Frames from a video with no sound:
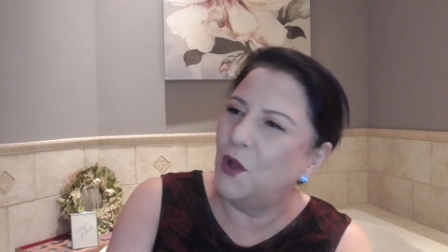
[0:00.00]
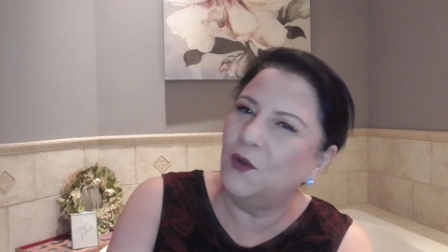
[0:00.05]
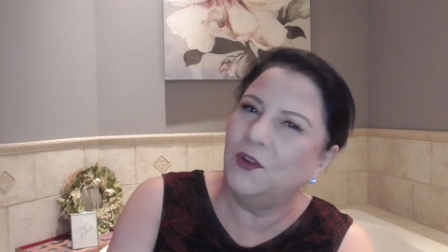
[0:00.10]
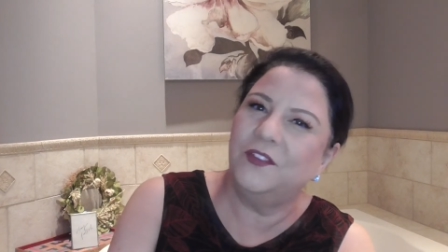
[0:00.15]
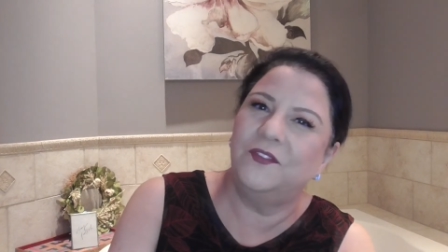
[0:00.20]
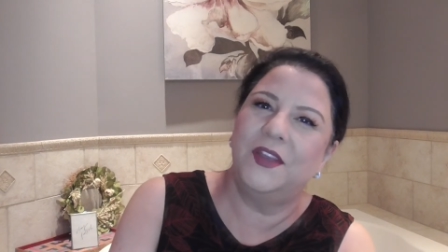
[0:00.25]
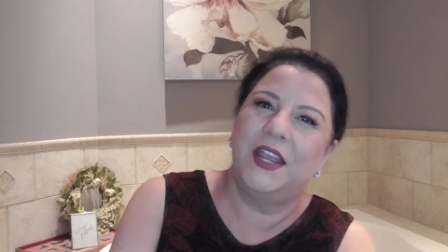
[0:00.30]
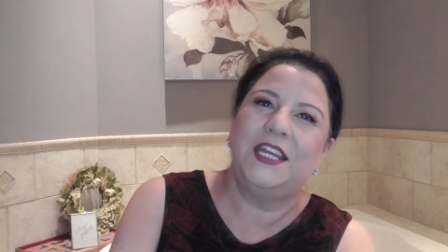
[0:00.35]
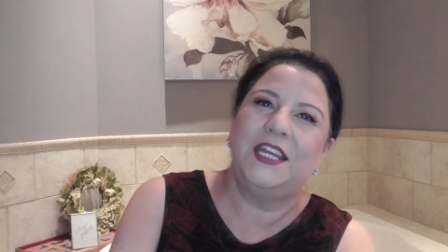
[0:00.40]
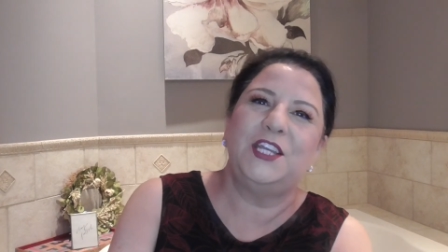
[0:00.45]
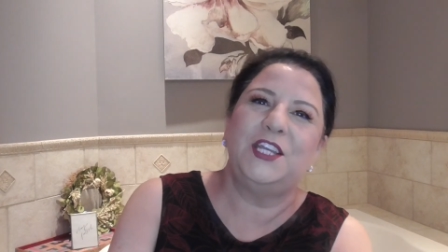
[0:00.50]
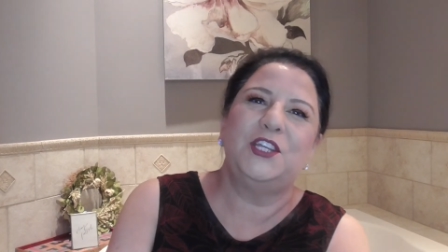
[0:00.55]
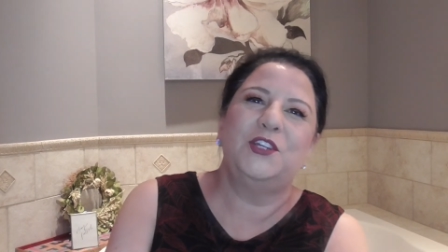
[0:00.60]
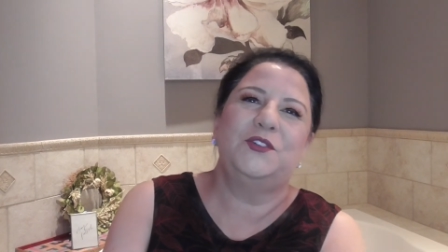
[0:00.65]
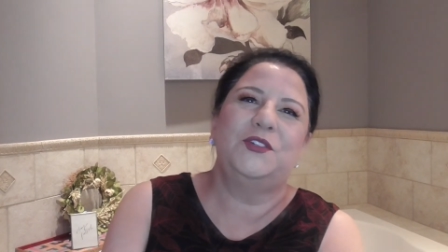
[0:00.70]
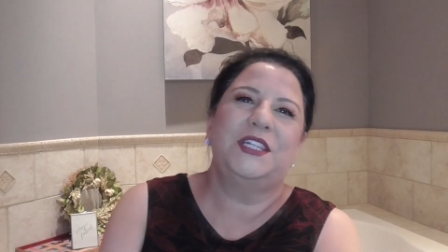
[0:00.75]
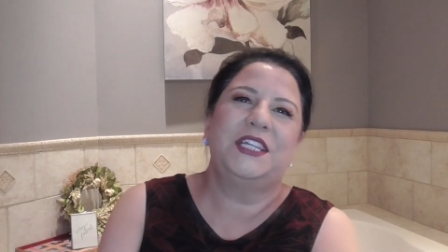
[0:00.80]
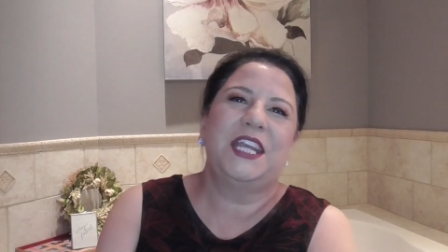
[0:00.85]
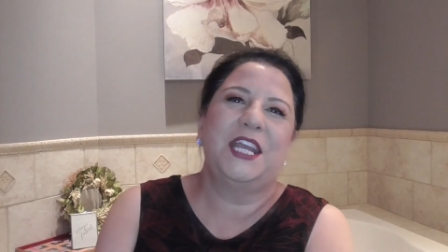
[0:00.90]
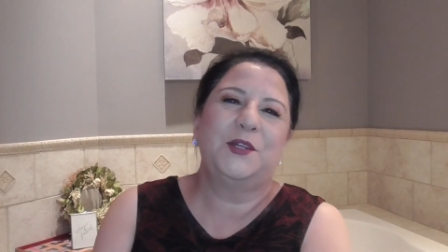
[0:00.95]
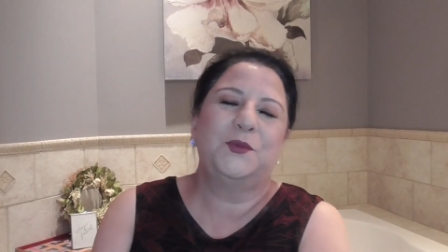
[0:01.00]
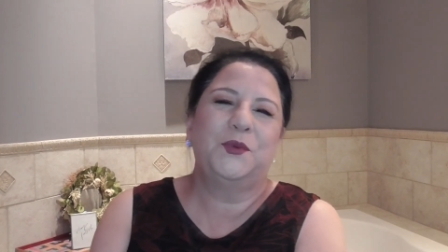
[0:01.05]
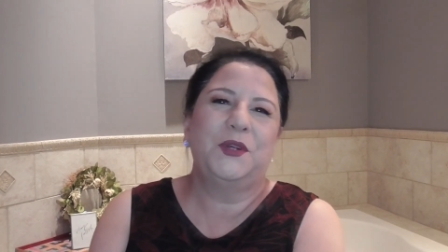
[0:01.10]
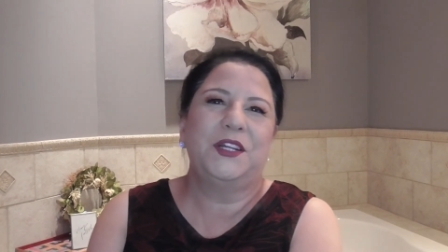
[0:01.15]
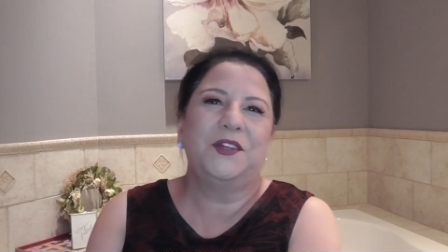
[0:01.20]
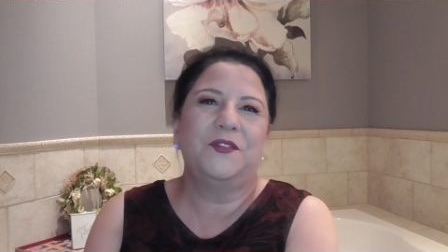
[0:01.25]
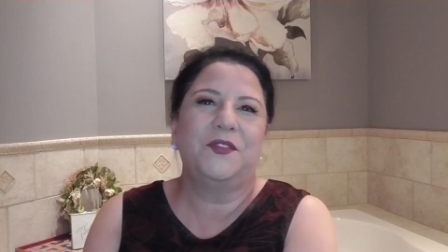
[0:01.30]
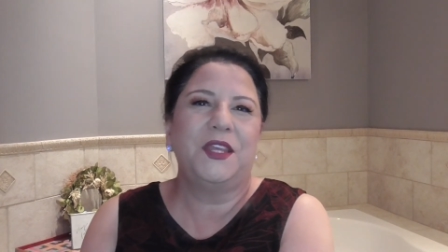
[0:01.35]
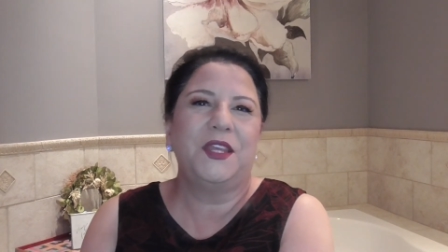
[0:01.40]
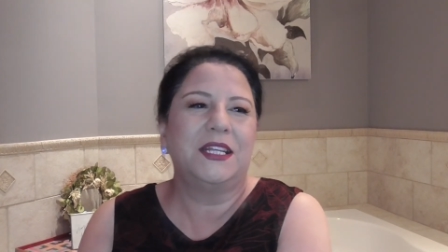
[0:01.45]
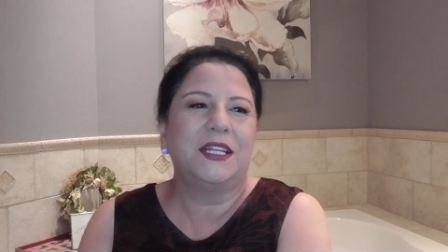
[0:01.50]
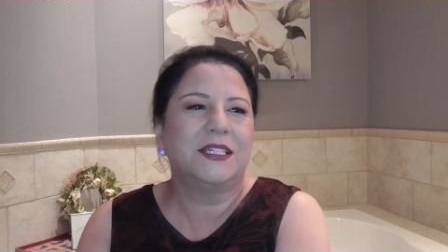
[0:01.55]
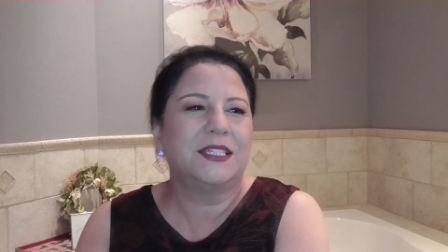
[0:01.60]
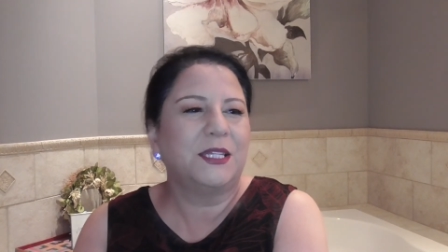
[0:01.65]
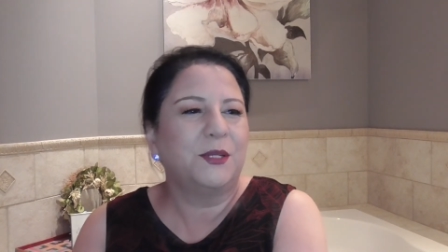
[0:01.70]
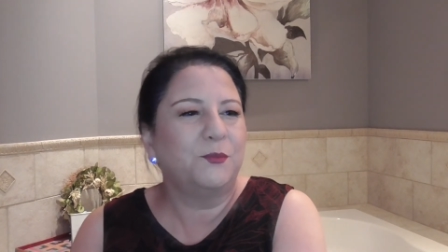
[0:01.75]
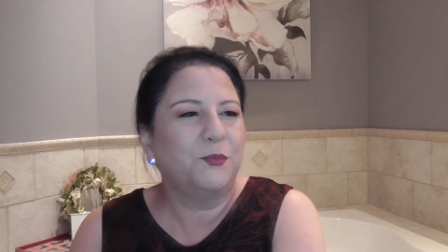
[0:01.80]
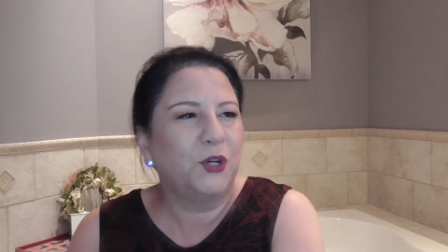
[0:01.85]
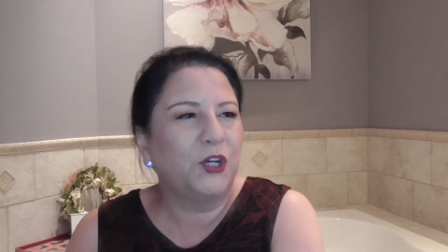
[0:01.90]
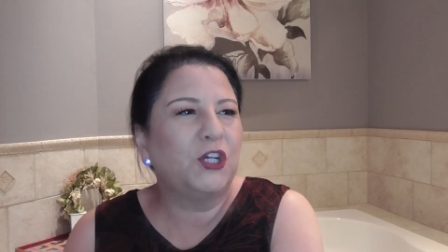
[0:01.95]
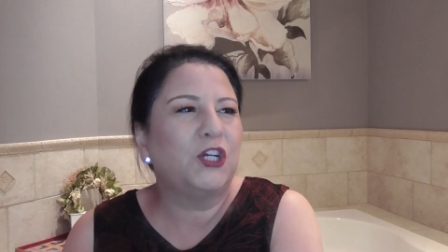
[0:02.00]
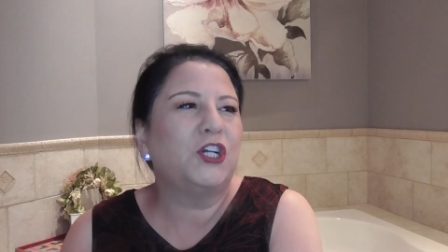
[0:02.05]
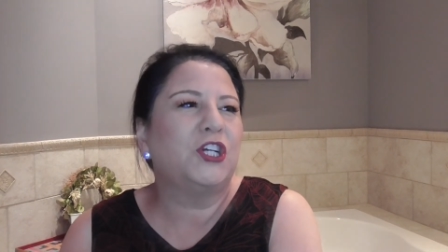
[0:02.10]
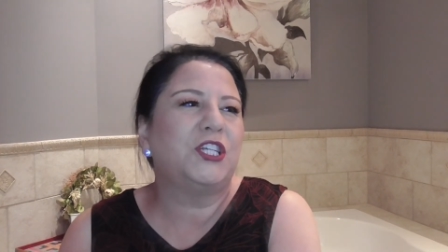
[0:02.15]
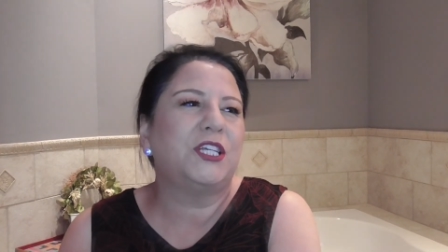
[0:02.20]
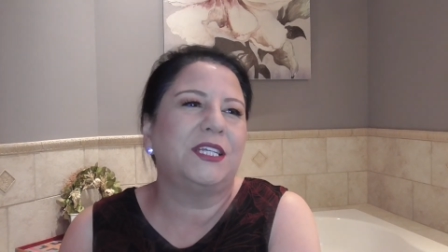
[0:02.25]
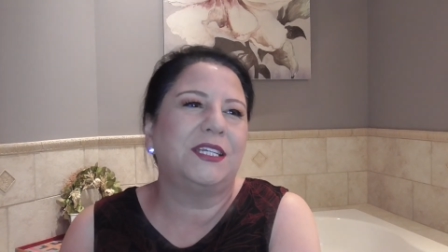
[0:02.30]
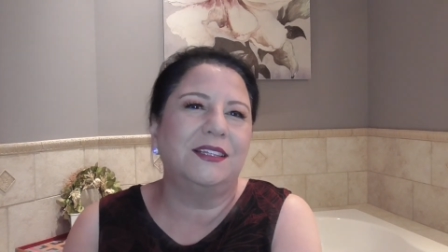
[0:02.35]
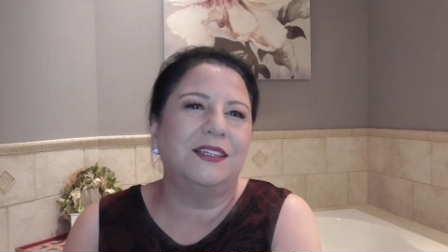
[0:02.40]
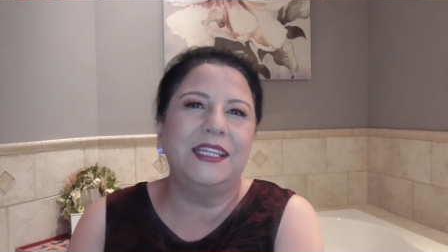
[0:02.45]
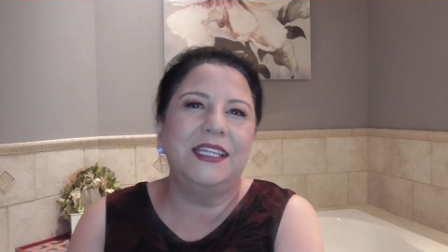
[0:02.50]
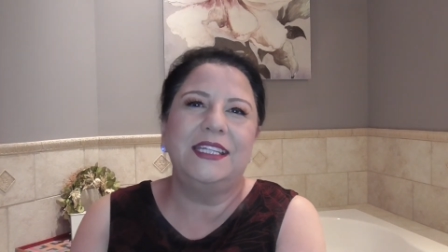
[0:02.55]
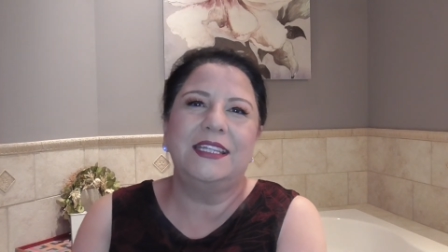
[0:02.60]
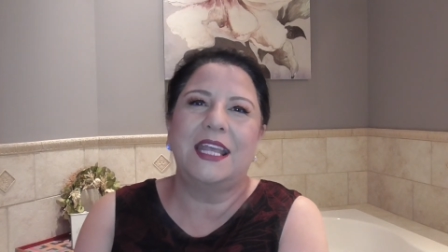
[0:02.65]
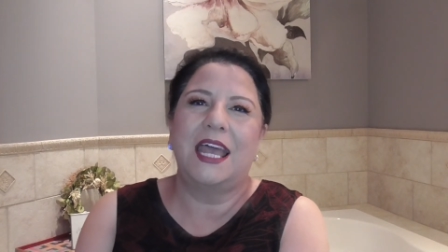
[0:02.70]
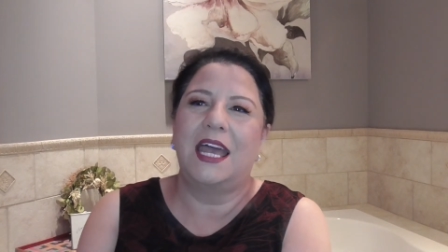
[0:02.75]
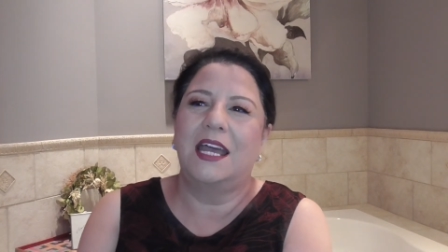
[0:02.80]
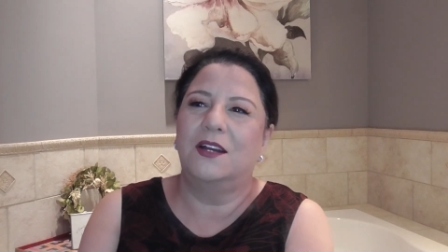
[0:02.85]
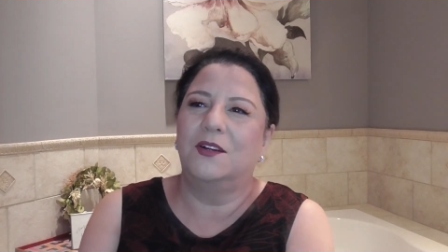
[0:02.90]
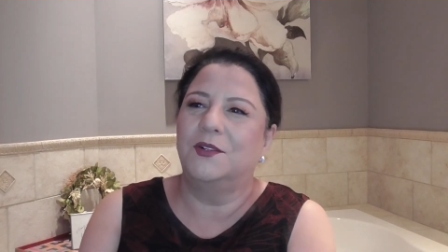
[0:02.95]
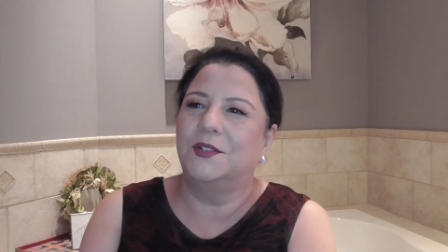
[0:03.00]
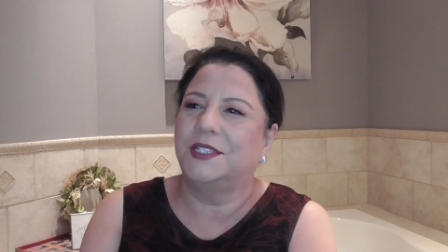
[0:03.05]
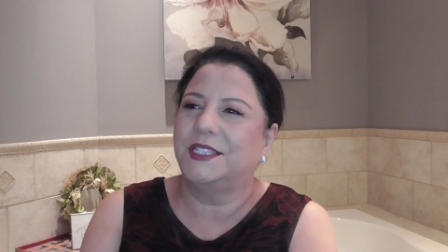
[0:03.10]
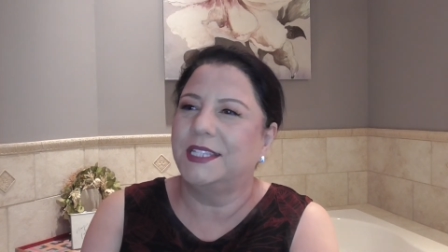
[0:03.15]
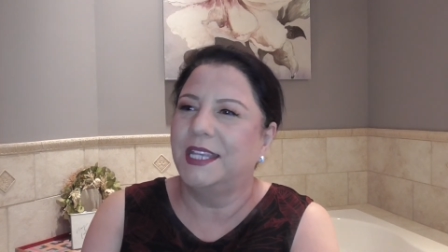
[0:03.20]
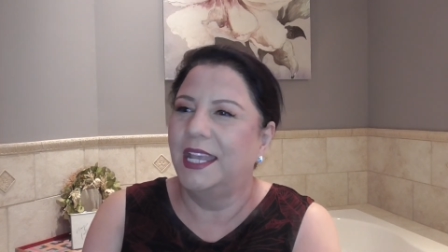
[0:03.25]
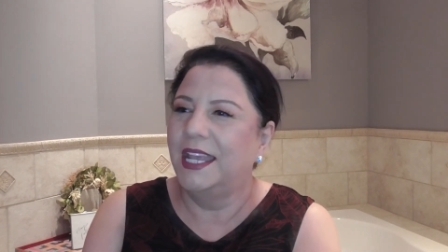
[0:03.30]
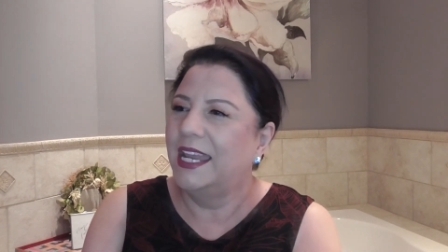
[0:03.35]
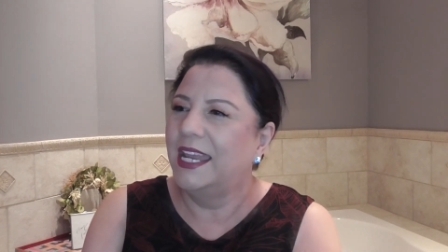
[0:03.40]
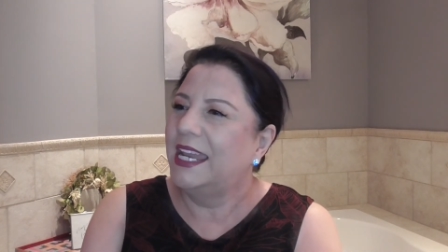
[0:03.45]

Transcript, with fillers: motivating you to get rid of things and purge and clean the house,